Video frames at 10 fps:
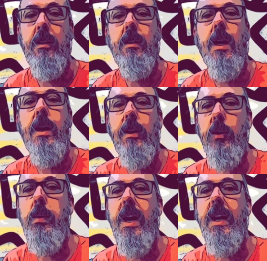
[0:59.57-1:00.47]
Another
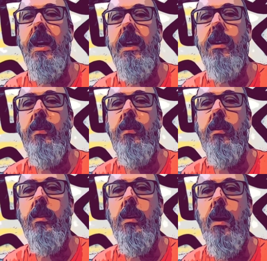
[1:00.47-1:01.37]
way is
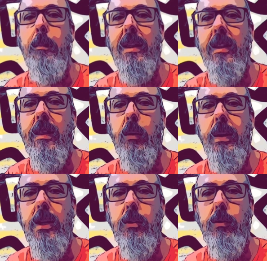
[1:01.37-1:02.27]
a method that we
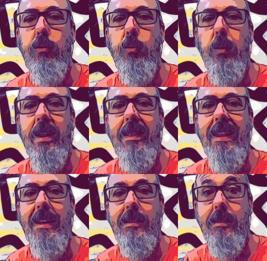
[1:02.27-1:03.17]
used with
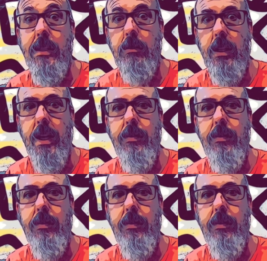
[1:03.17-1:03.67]
the Still Life